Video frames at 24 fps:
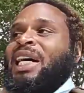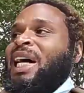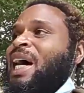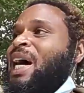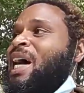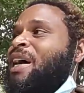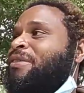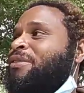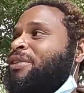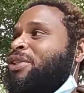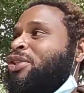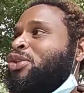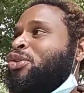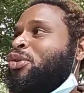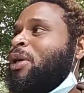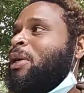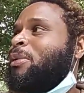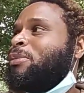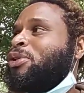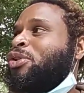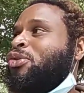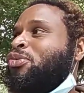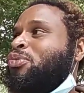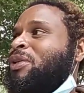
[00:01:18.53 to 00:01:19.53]
I have a
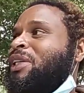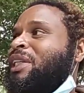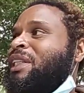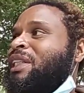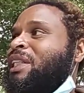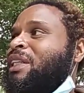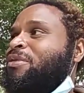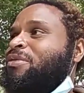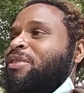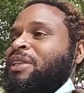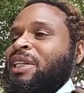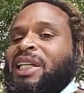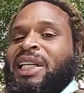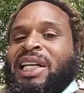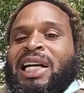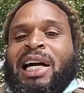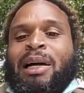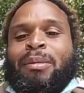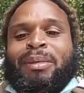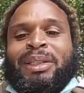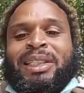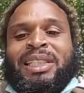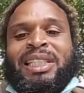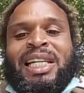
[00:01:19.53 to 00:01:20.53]
Trump Suite living
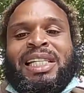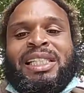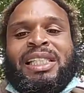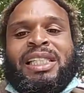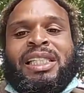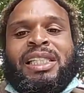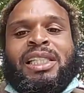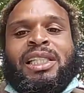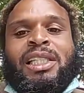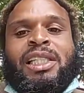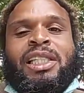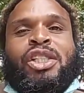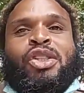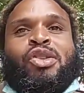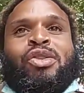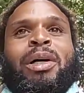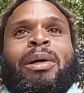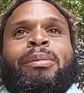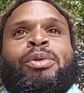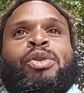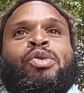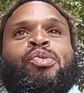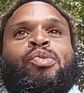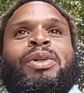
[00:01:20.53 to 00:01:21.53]
accommodation in a
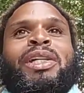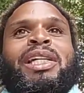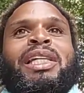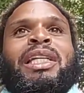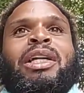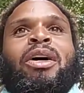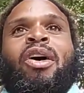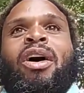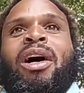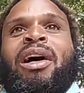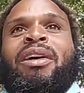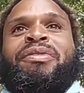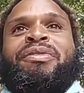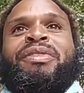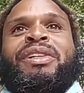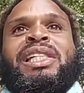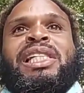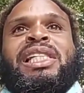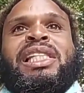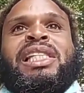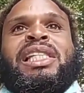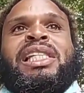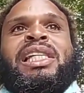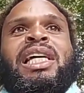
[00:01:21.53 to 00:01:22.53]
Trump Suite
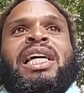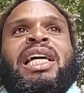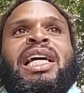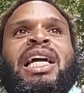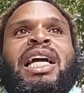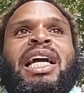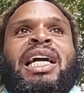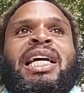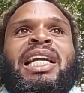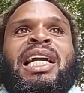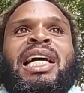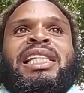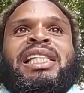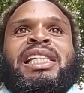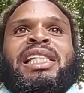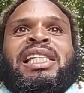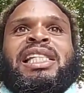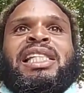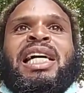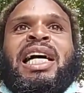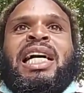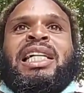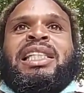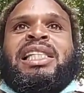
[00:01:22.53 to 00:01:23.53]
office, and I
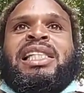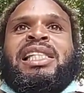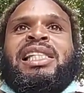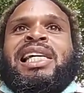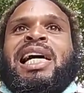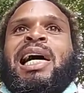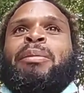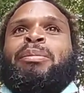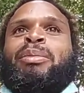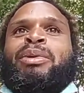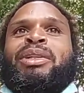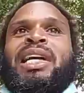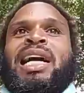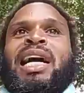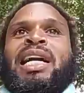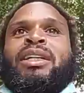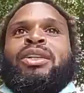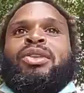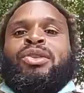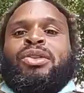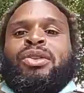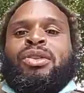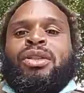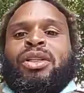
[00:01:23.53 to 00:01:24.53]
just got the
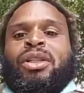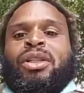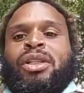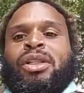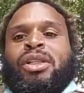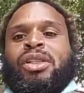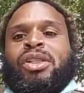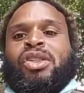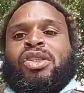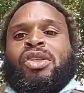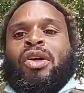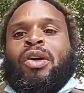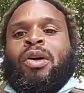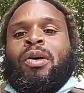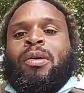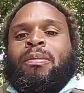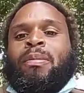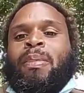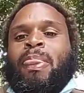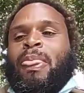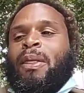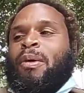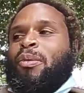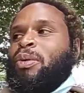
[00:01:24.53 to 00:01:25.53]
Tabernacle. So
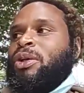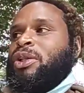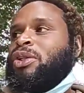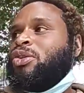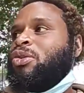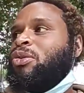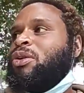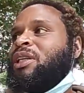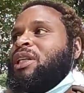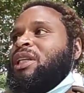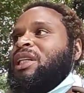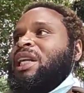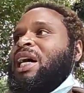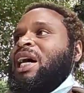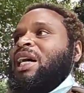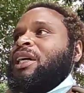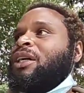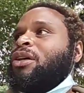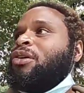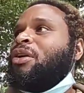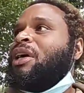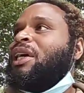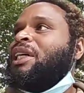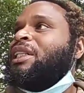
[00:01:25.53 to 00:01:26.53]
we're doing a lot
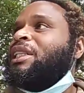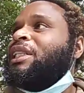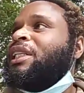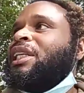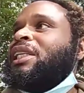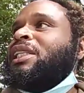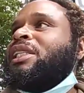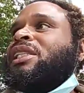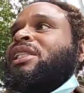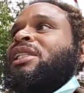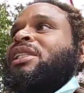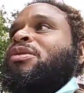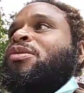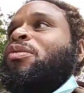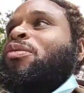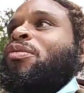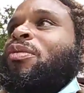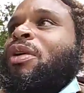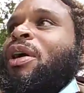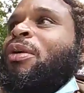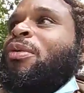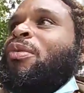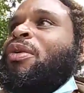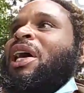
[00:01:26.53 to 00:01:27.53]
of great things in,
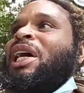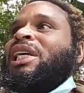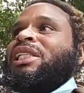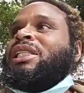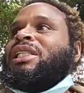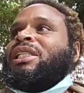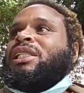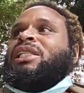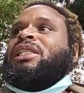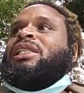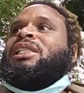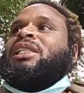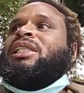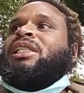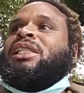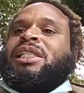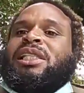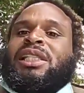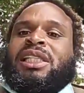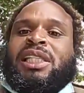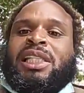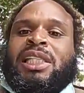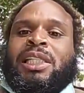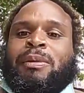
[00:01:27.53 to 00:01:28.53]
in Washington
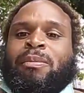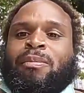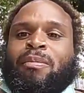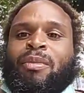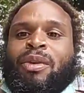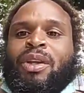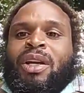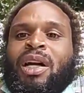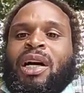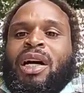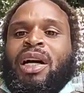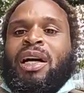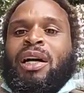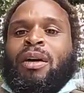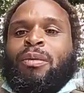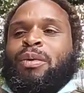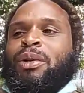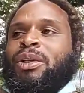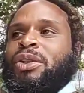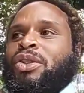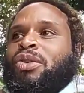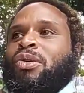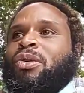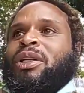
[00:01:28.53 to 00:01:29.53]
D.C. Um,
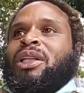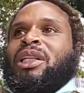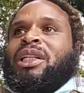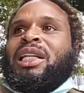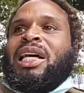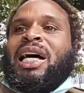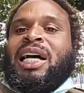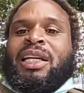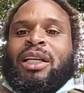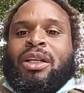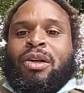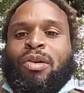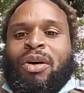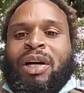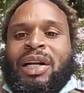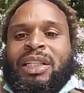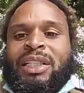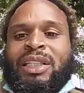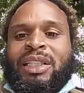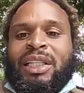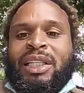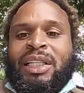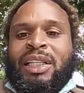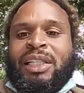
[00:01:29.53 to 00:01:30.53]
we're doing a lot of great
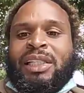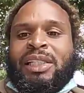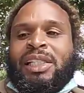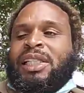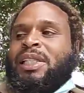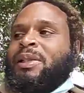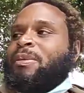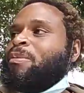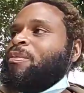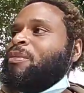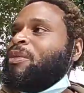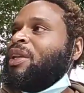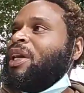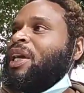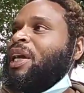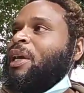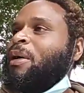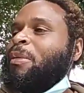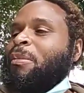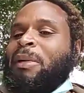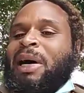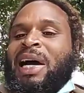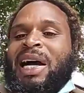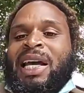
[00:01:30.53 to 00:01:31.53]
things
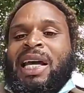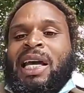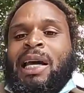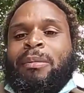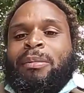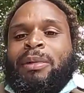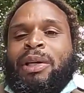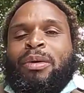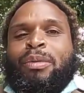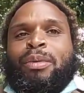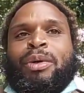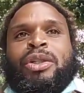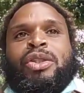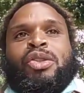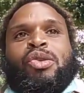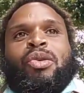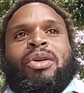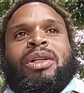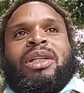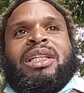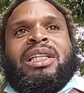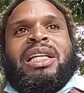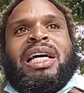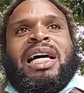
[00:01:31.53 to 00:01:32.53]
in Miami. We're
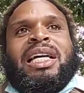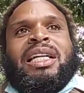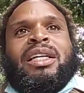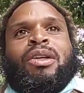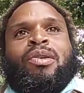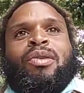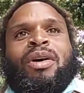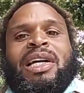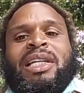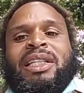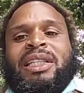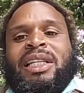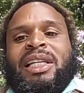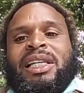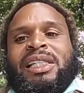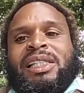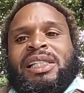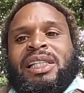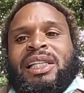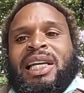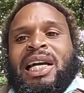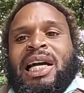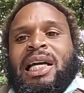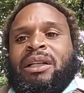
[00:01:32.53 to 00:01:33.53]
doing a lot of great things
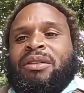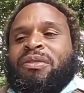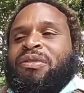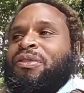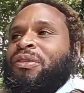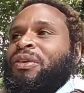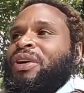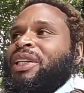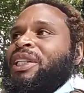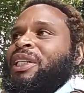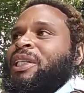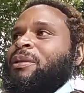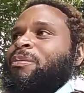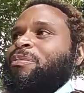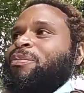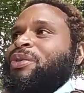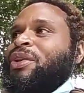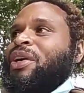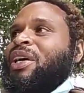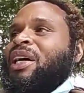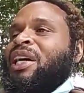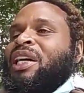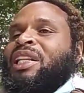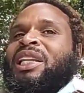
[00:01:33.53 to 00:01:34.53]
in California,
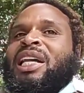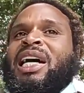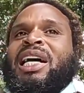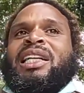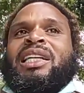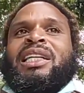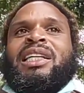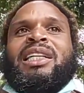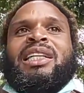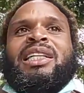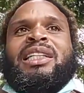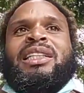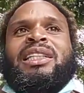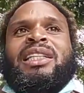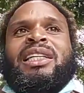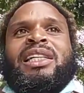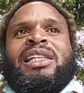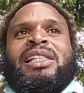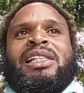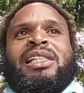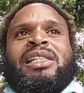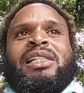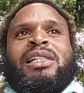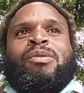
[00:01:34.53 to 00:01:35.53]
a lot of good
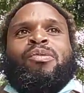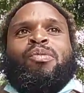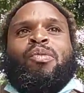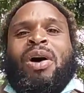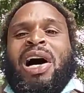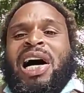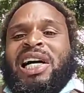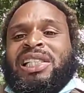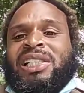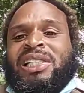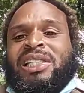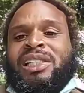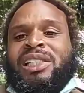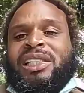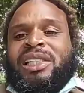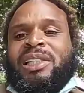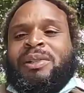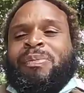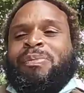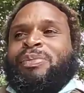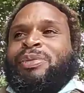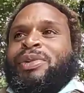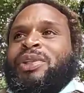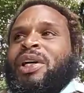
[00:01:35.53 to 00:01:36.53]
things in
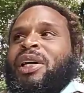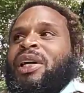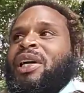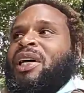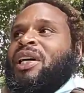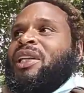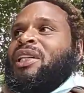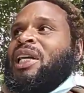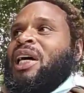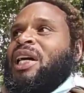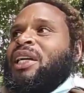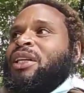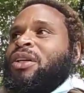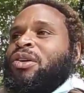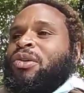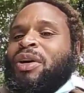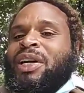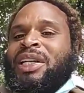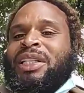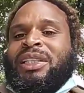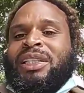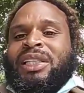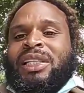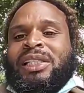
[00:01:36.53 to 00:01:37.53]
Washington, a lot of
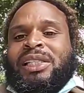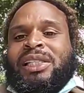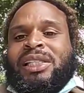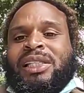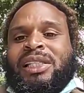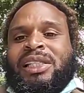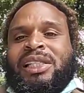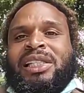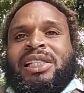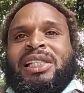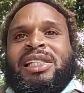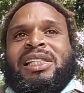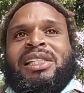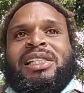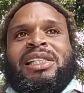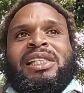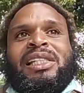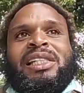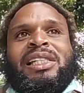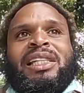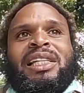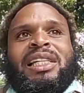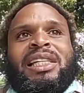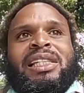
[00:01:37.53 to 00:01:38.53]
great things in
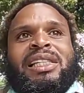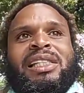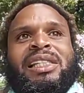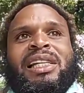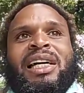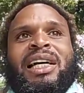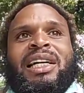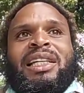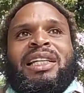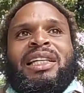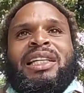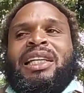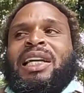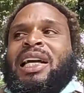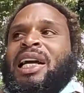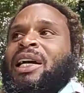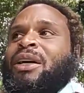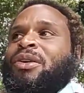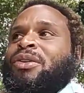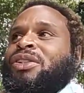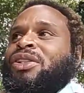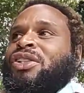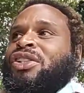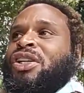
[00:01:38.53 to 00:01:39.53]
Tennessee, Kentucky,
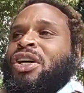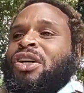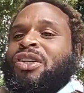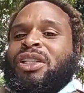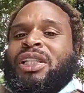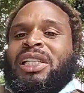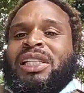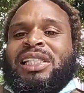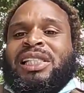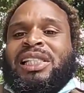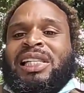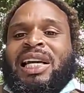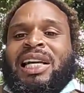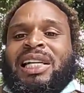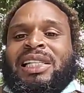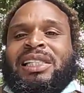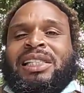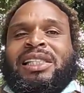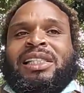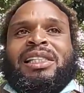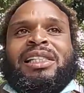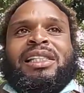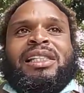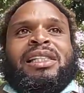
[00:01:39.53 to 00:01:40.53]
Arizona,
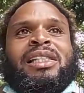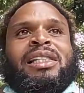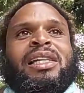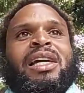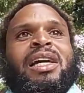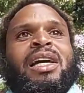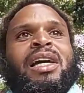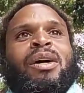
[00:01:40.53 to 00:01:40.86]
Texas.